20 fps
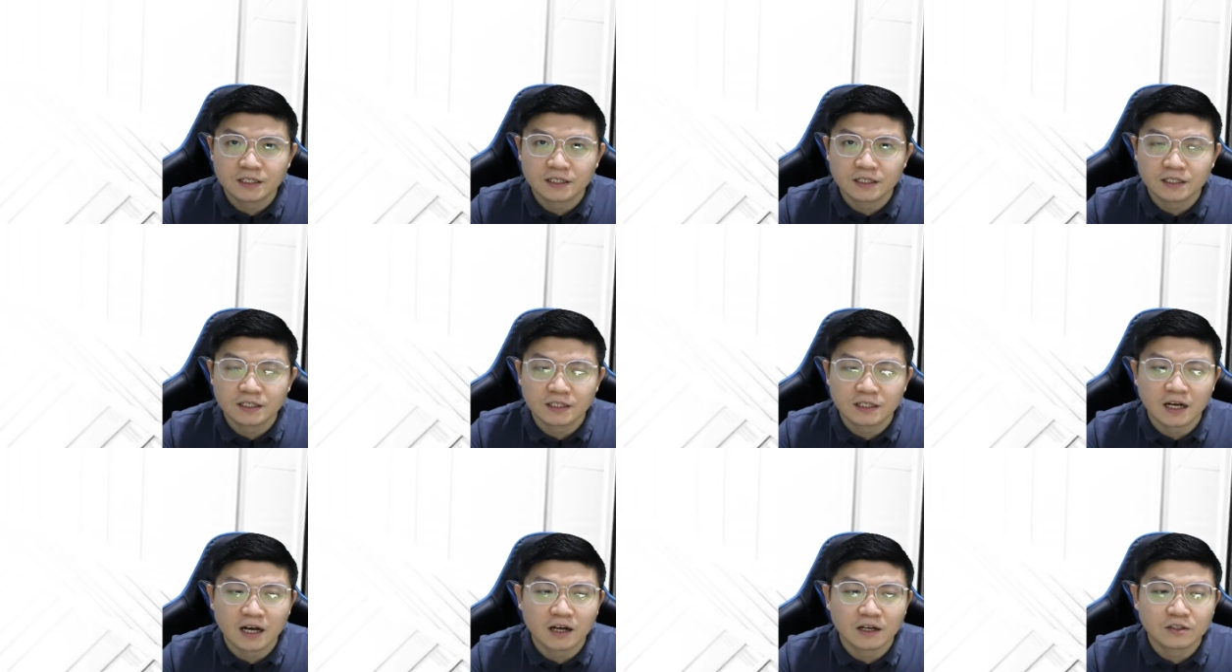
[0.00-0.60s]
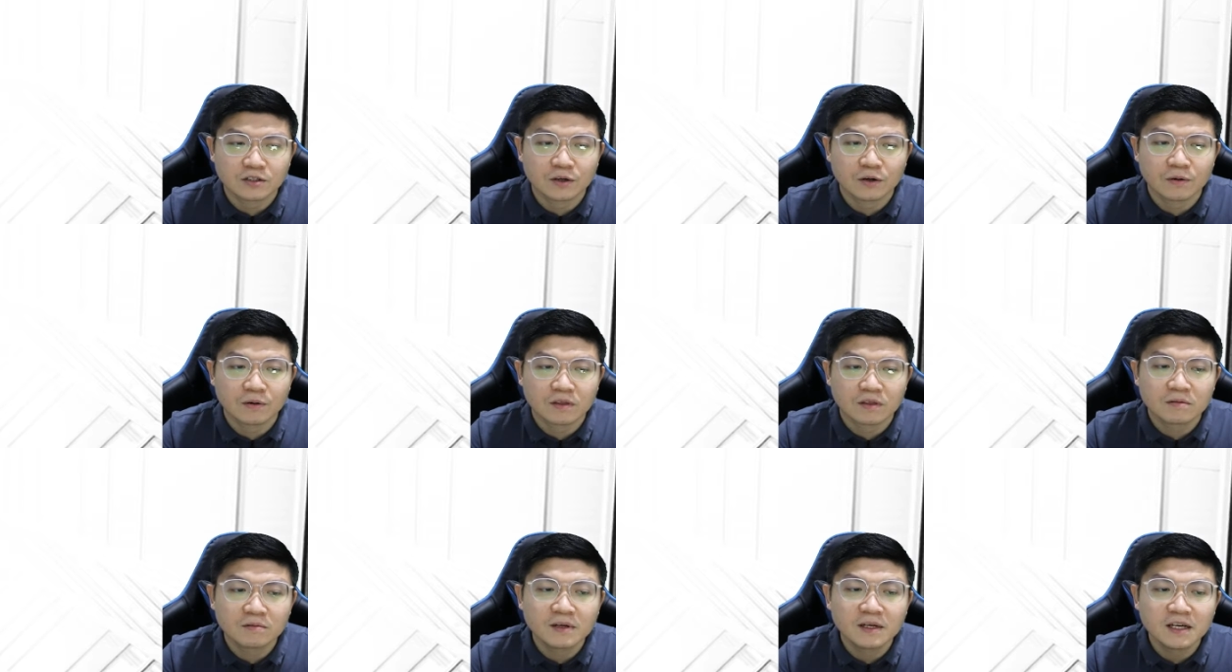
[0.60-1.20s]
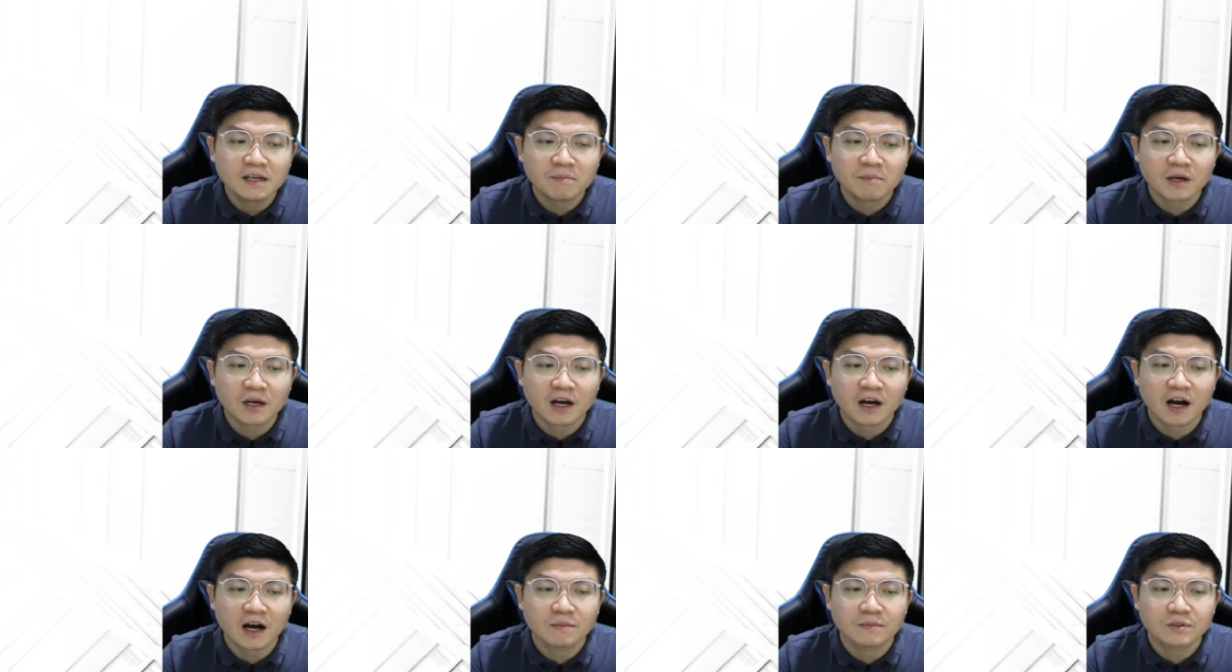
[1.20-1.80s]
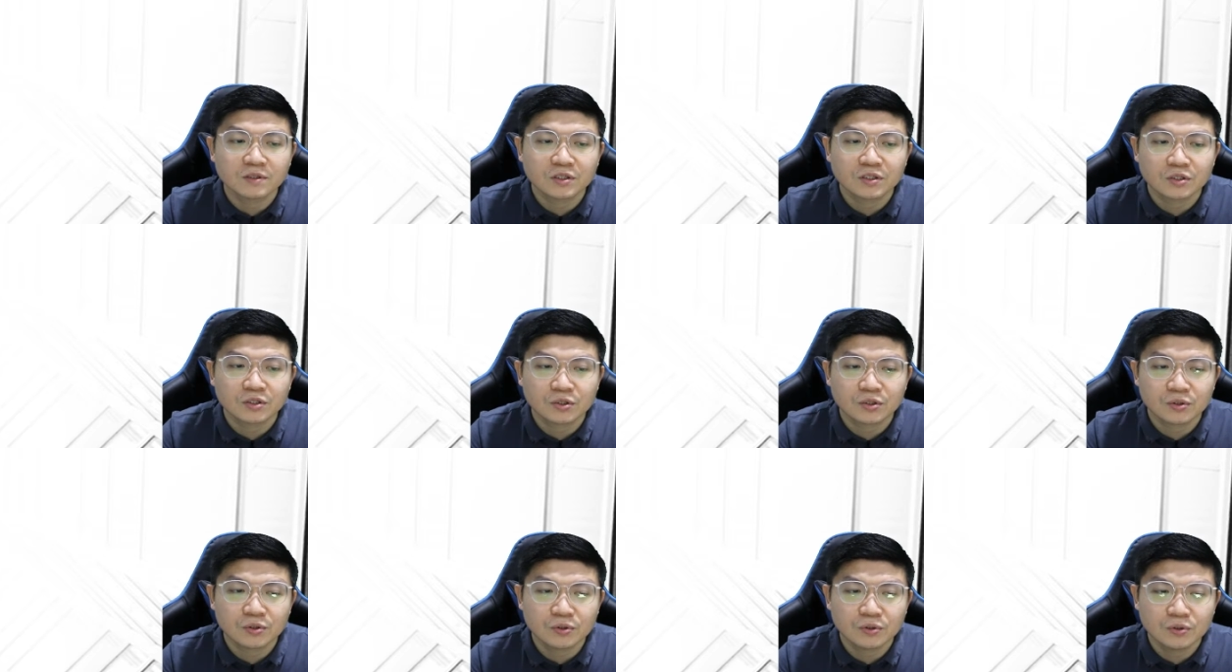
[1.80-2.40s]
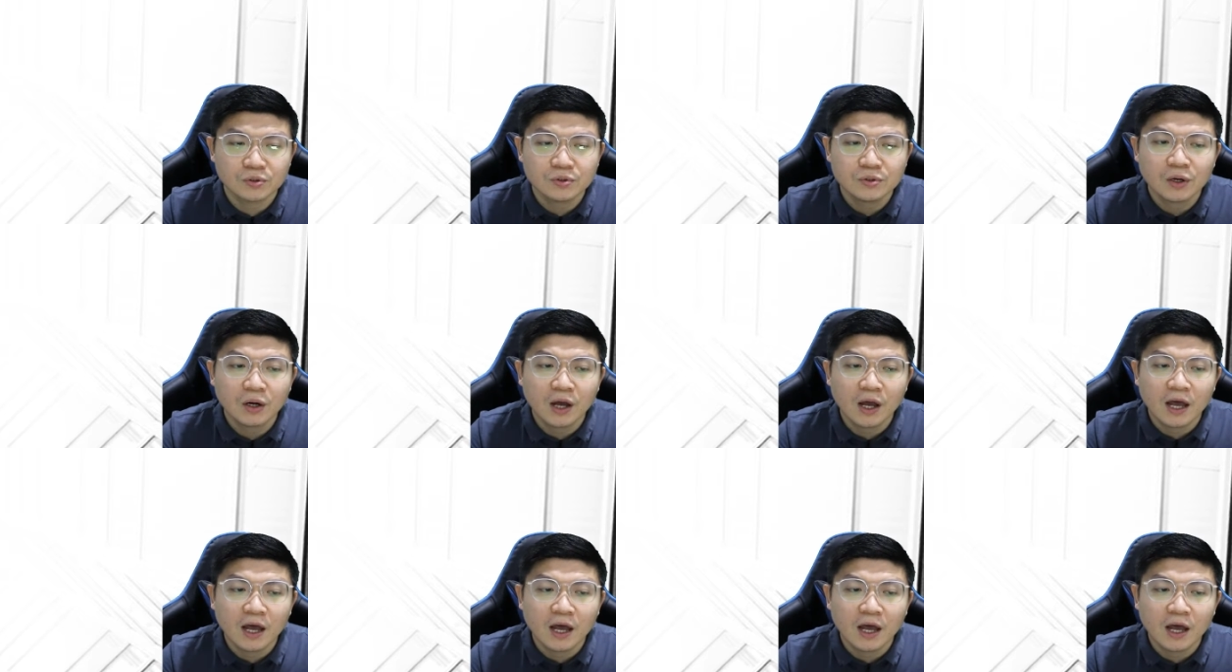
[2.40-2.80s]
Yeah, so 3 becomes 2.